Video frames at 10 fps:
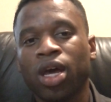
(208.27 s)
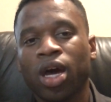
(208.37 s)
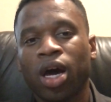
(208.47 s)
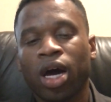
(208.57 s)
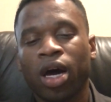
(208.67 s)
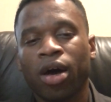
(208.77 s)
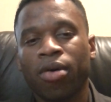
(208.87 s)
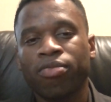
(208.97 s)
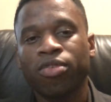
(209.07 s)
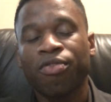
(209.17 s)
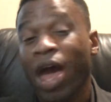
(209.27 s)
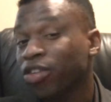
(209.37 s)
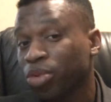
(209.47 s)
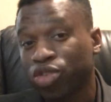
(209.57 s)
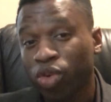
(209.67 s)
the
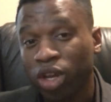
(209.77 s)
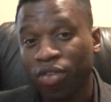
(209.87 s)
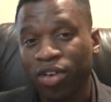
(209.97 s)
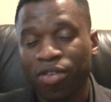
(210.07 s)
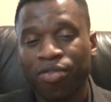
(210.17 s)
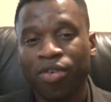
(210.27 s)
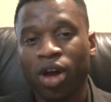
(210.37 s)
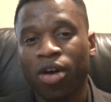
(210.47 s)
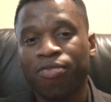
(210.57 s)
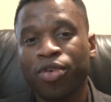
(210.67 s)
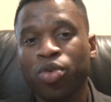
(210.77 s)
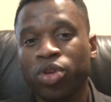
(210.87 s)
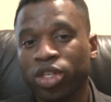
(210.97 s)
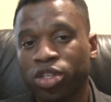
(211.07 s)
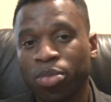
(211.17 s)
vast majority of your food
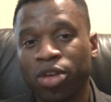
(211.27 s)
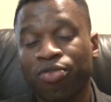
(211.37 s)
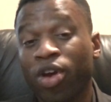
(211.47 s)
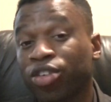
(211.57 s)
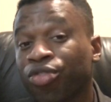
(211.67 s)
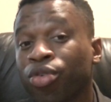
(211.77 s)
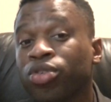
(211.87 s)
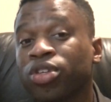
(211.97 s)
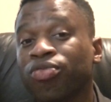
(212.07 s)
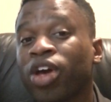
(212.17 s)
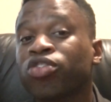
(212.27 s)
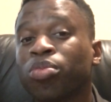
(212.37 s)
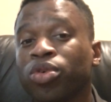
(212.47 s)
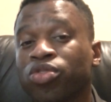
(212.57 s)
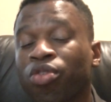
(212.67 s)
needs to be fresh fruits and
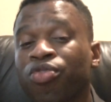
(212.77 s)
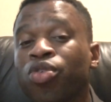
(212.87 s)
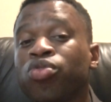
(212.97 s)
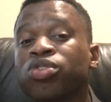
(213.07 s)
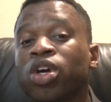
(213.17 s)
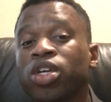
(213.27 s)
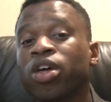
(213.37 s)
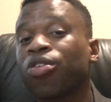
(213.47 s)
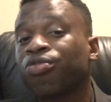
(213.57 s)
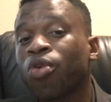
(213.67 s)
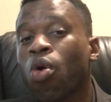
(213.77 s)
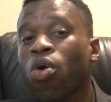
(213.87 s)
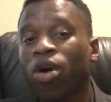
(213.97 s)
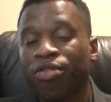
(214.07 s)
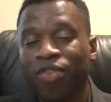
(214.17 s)
vegetables or foods that are full
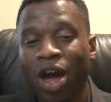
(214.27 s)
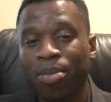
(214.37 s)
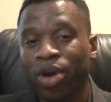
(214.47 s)
of fiber.